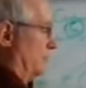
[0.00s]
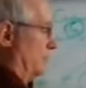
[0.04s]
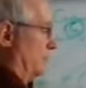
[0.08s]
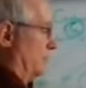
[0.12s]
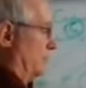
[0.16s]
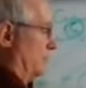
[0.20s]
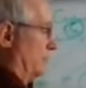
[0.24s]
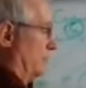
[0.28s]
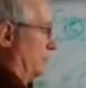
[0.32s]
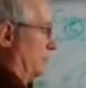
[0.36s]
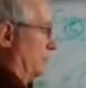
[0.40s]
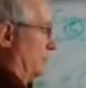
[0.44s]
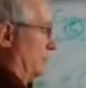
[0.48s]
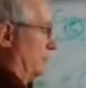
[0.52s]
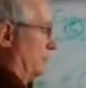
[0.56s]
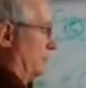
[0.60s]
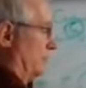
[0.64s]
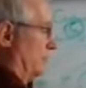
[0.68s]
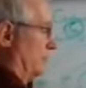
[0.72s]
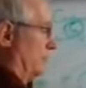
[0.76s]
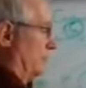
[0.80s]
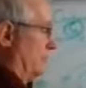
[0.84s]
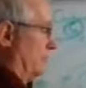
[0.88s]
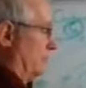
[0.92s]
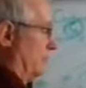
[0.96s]

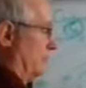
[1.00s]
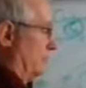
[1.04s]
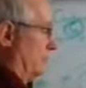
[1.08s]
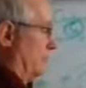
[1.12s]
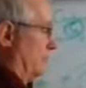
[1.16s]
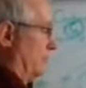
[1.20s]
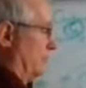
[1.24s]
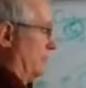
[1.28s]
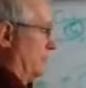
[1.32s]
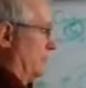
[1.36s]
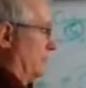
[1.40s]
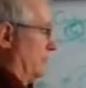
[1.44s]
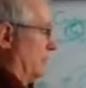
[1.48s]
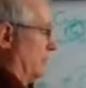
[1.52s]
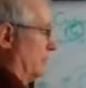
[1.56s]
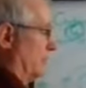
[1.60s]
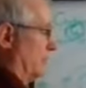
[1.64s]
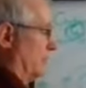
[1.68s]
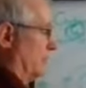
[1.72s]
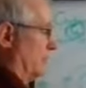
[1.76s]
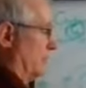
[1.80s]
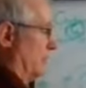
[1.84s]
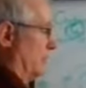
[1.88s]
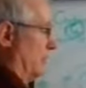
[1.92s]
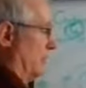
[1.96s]

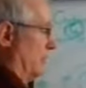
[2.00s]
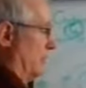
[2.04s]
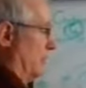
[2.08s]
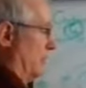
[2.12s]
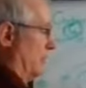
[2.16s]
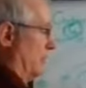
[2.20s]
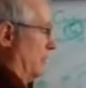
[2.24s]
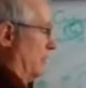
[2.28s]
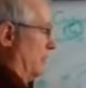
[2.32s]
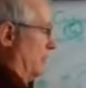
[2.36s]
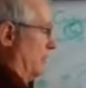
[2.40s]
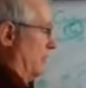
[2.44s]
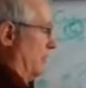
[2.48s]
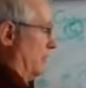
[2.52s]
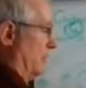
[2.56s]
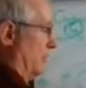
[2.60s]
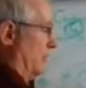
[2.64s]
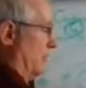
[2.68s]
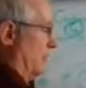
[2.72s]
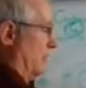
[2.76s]
No one is speaking in this clip.